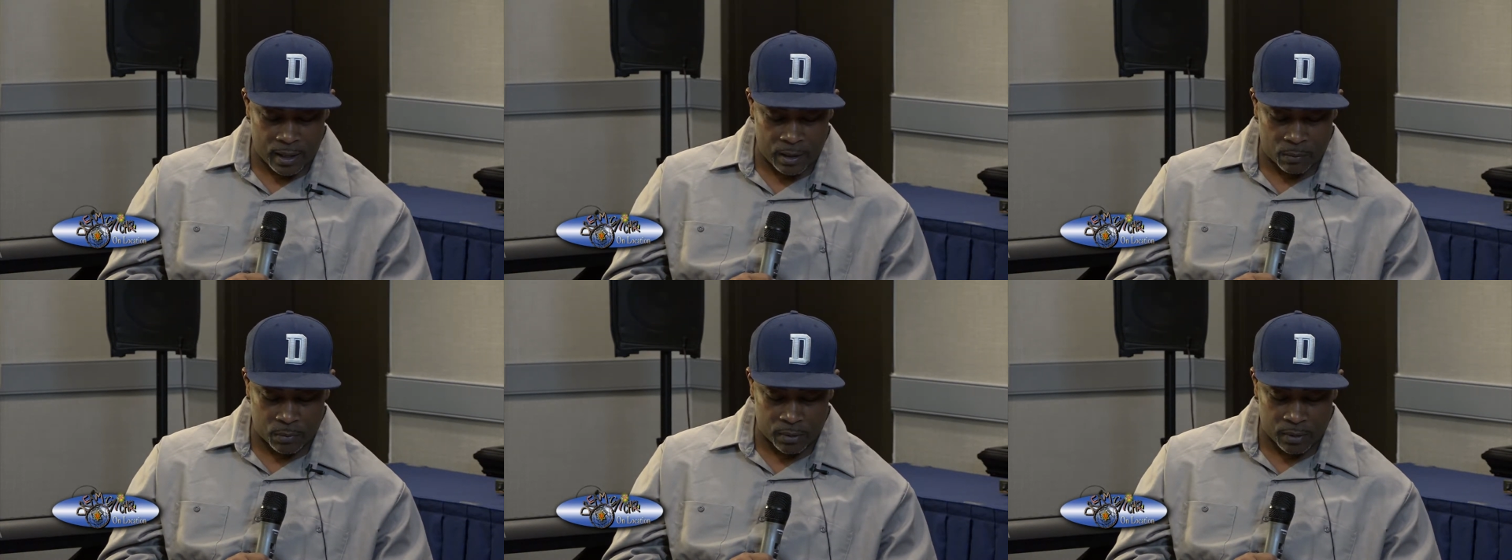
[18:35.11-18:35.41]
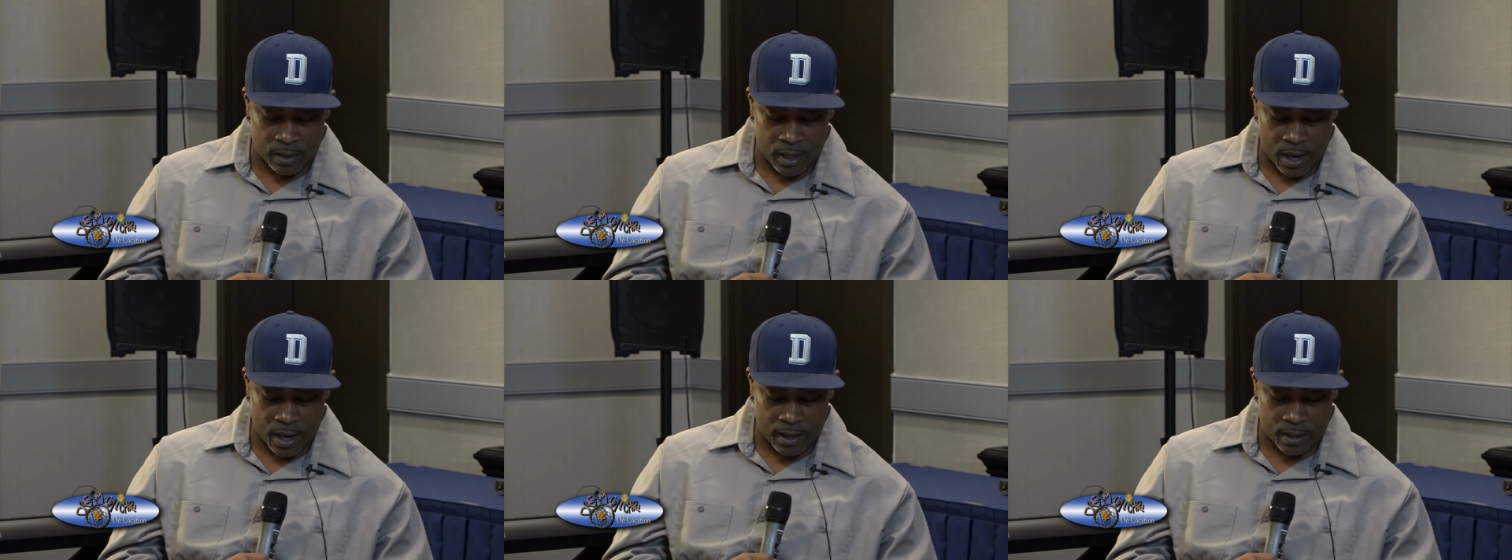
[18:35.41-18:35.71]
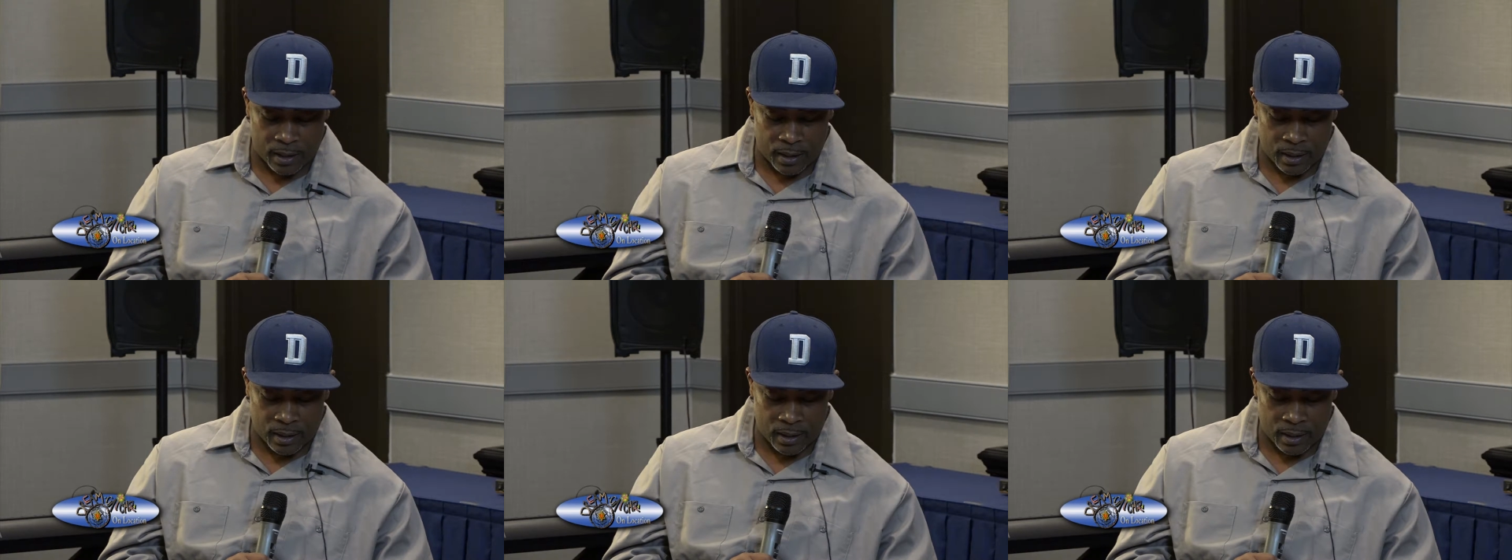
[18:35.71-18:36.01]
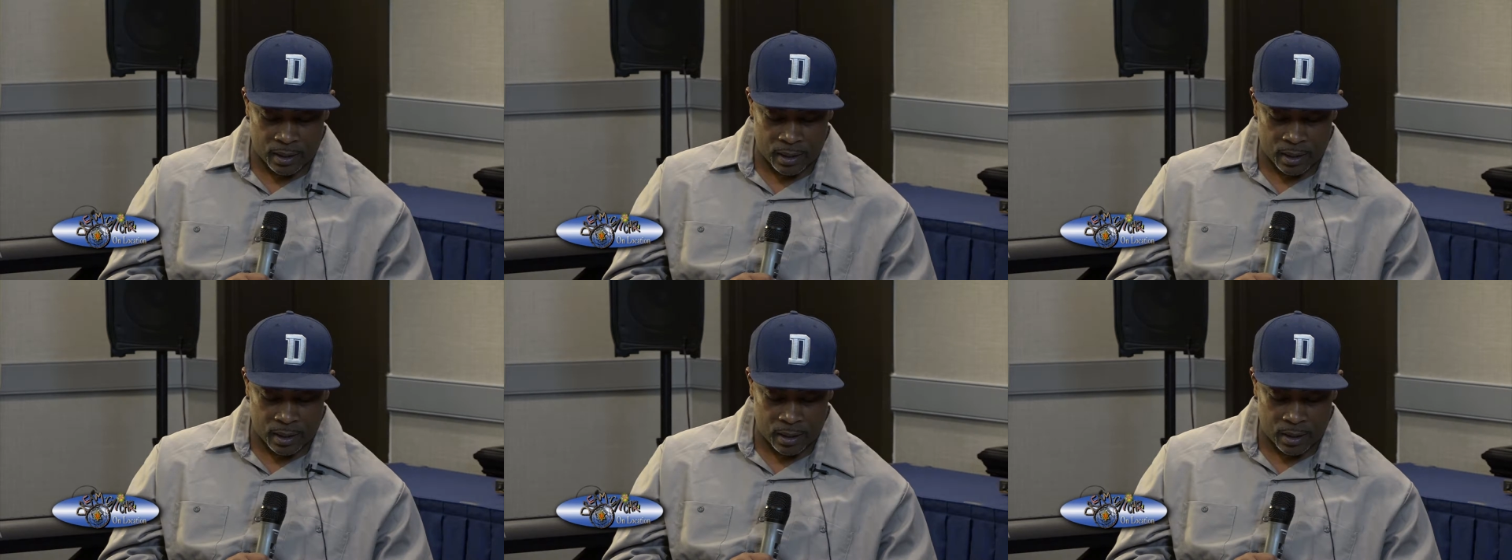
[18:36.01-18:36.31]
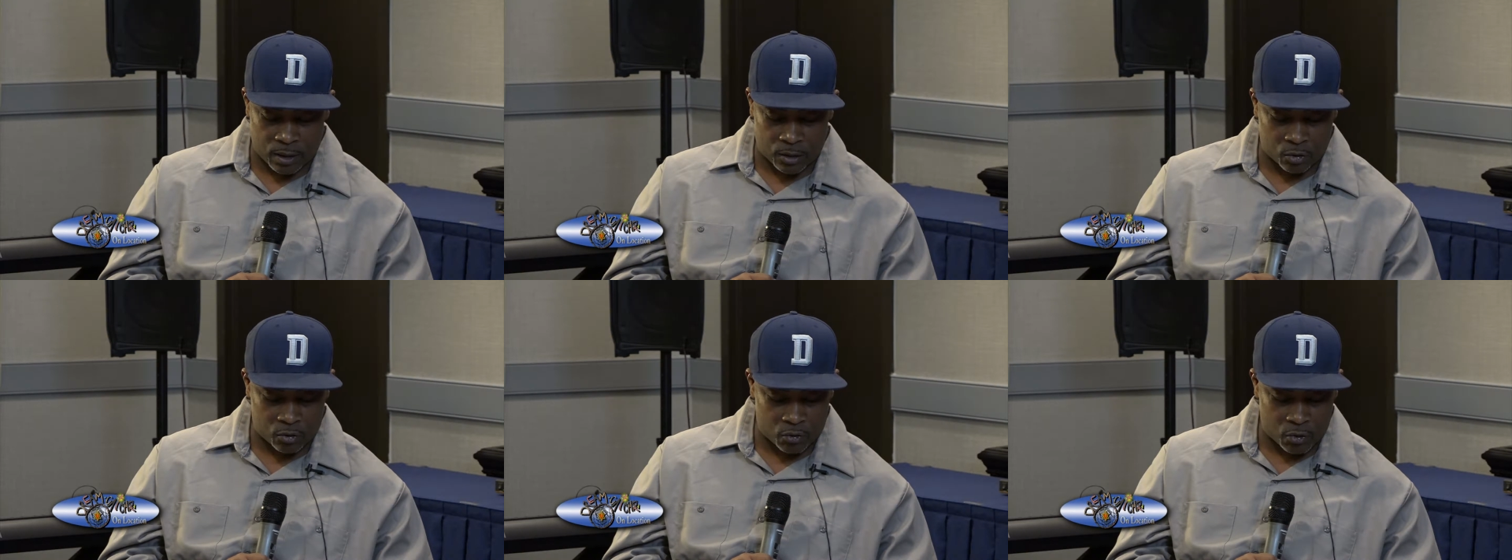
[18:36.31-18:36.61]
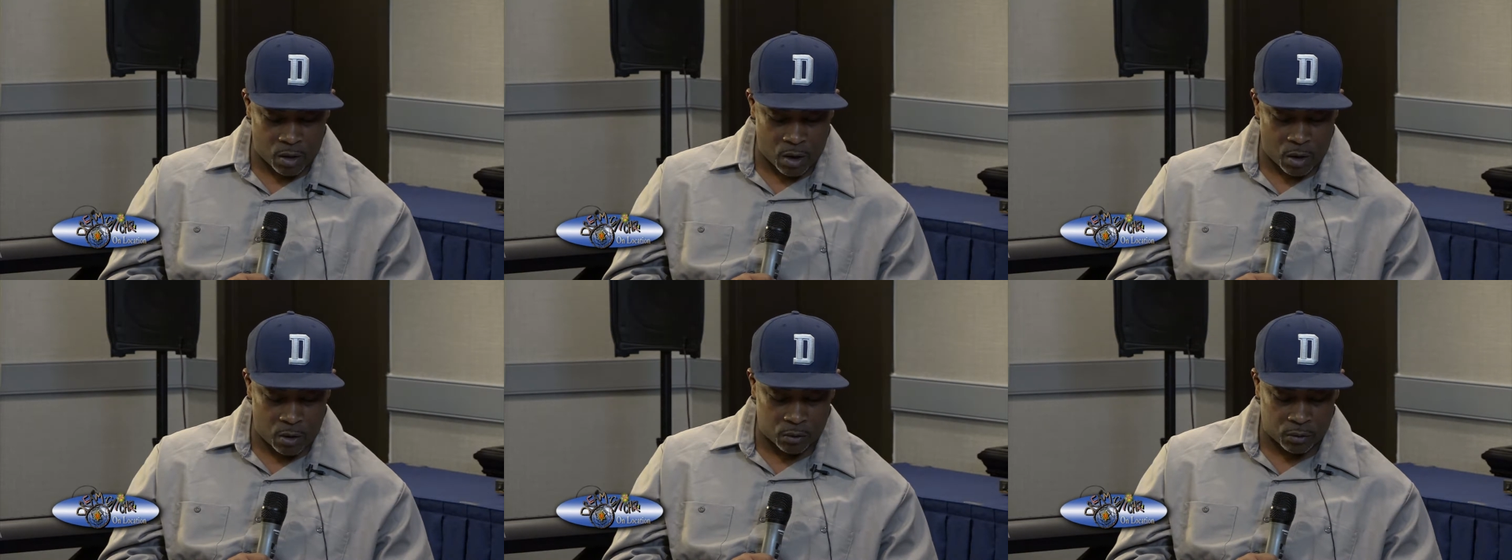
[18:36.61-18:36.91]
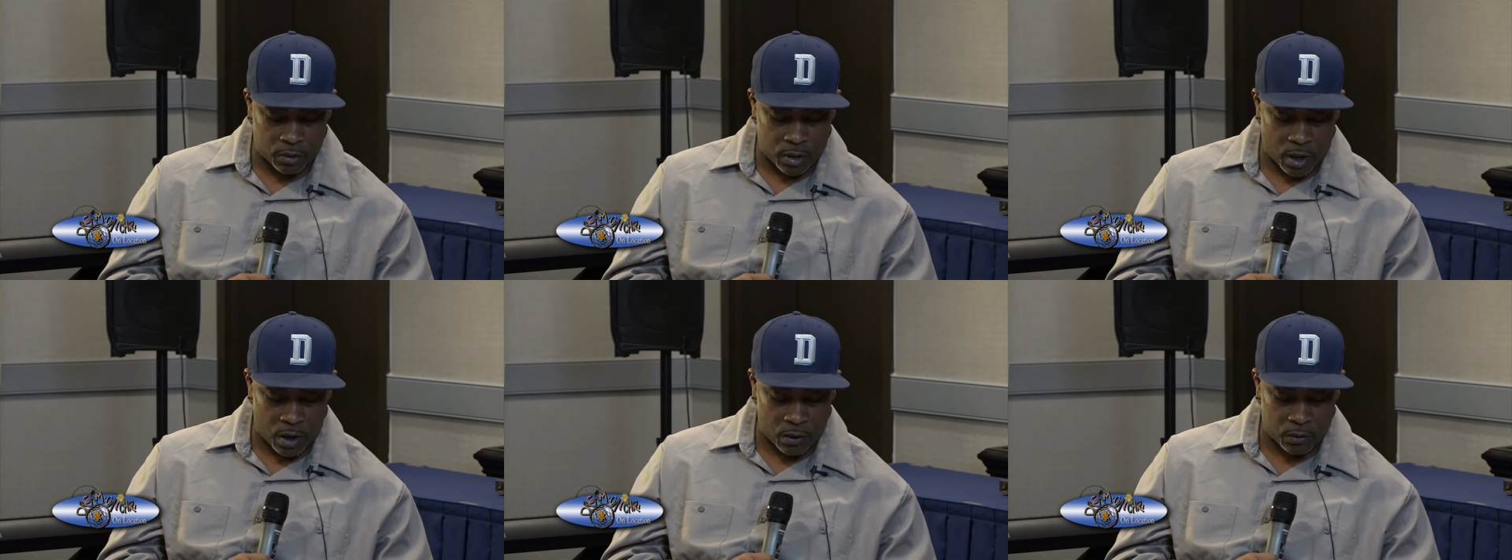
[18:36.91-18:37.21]
It was like a strong
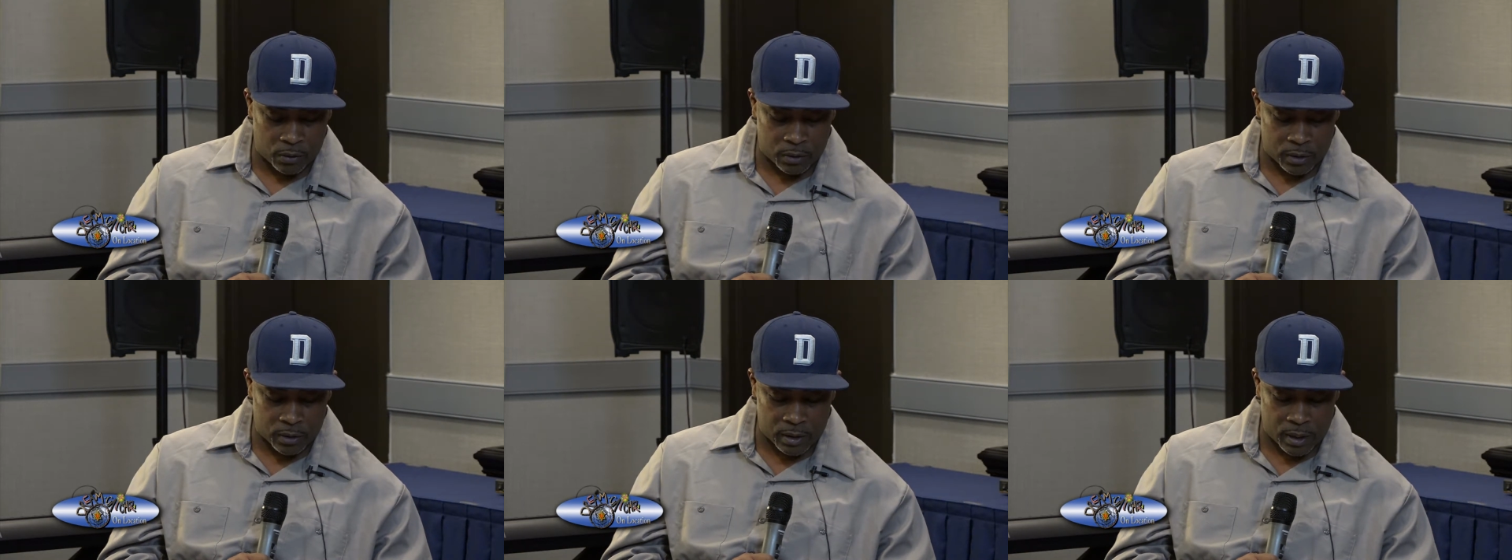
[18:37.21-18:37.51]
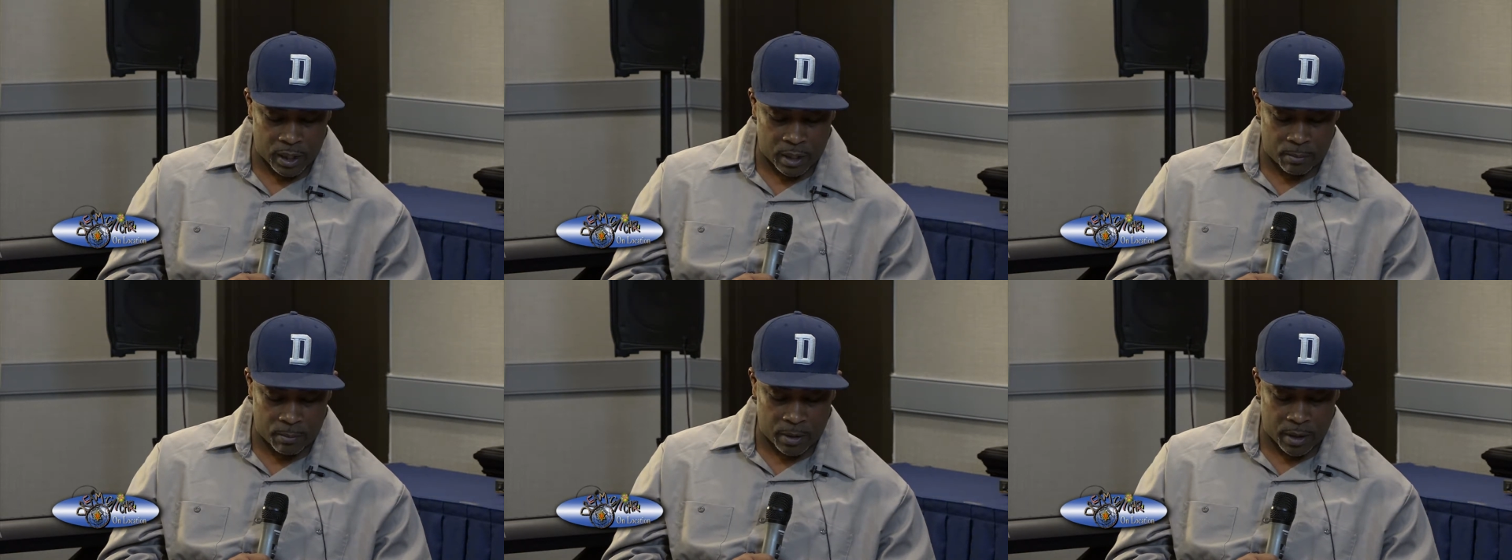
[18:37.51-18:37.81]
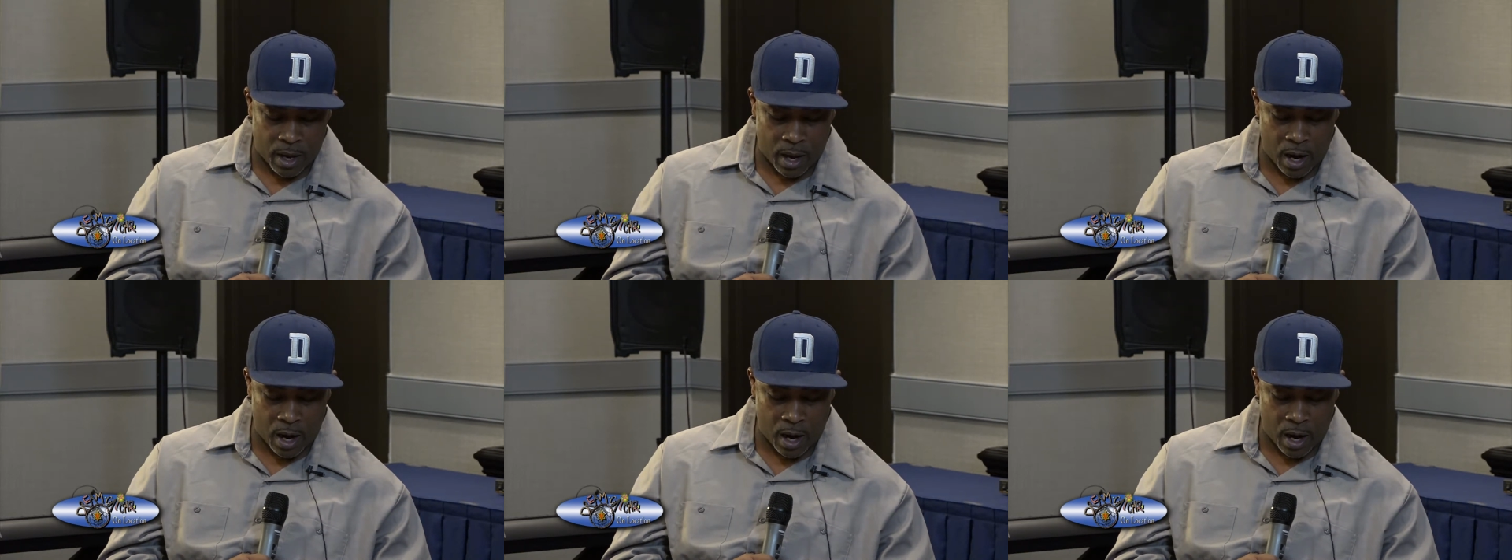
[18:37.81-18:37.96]
thought telling me,